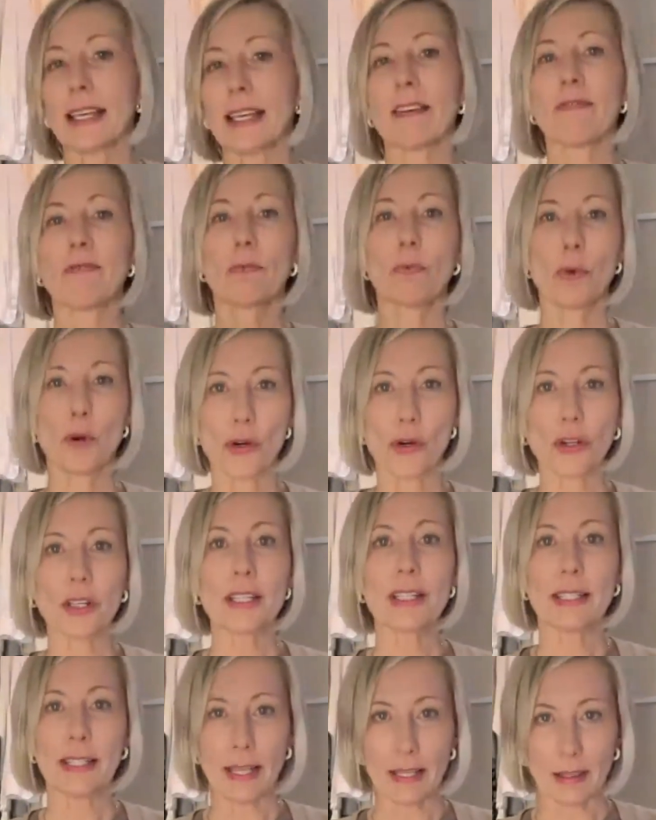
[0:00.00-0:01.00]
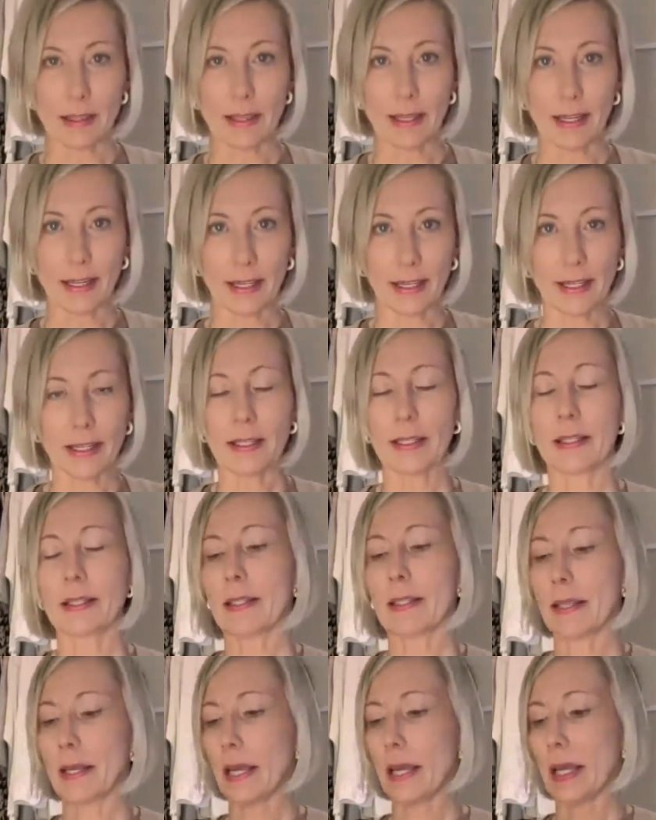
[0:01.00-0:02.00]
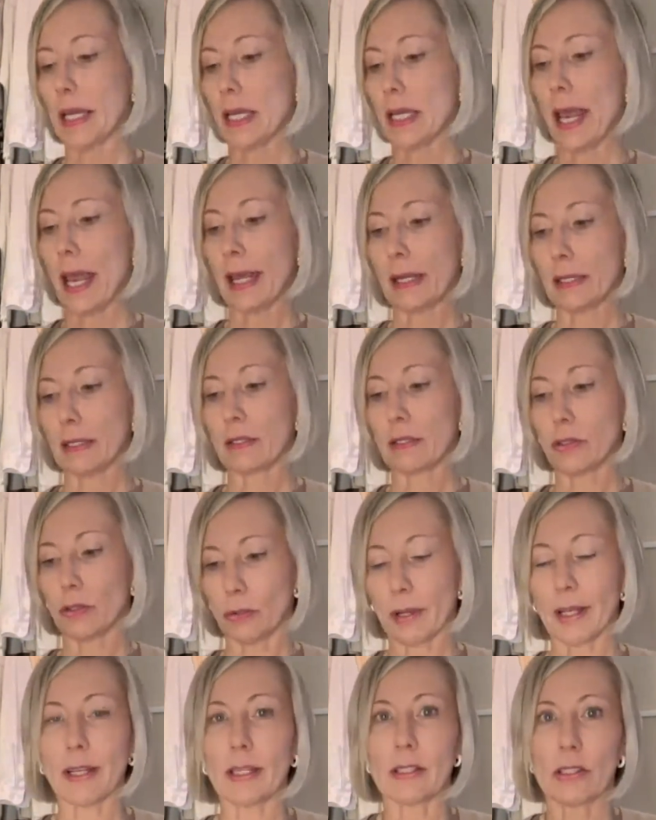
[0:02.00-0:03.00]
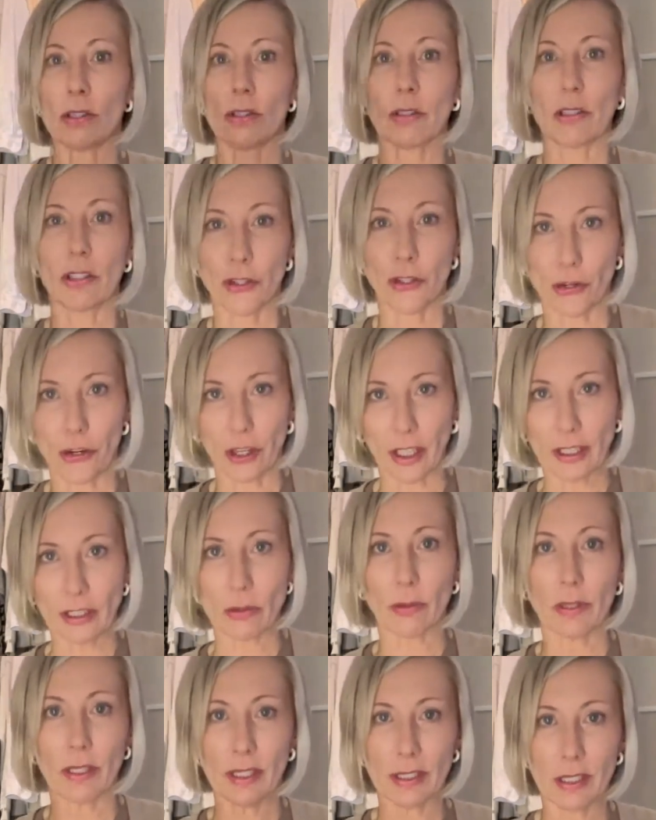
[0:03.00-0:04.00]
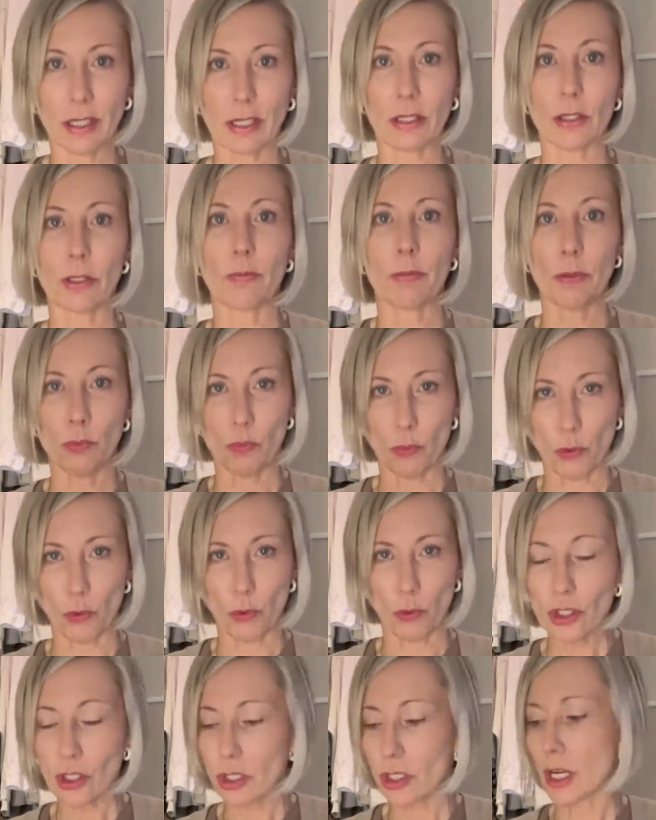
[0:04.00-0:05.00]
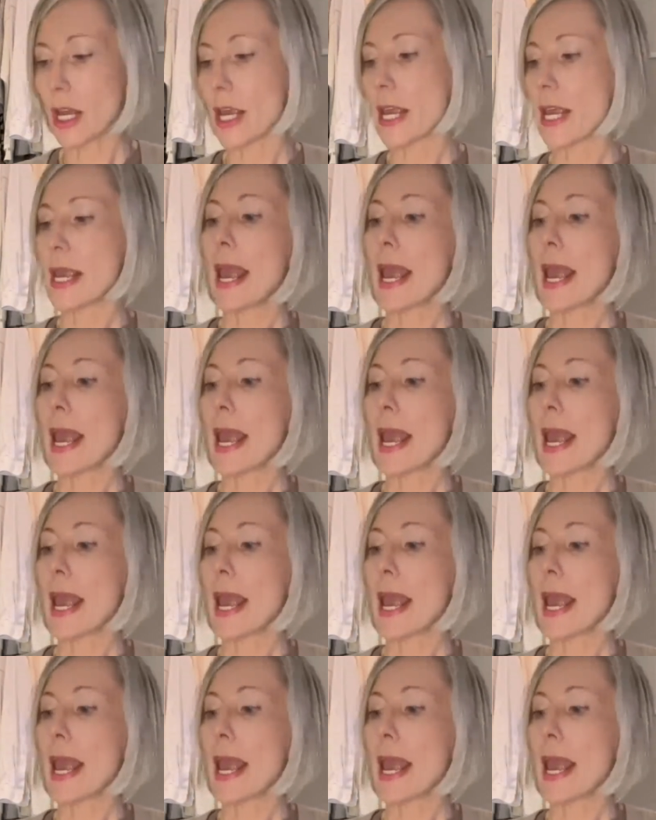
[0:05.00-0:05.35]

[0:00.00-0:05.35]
I've worn something, and and it's not dirty, so it doesn't need to be washed,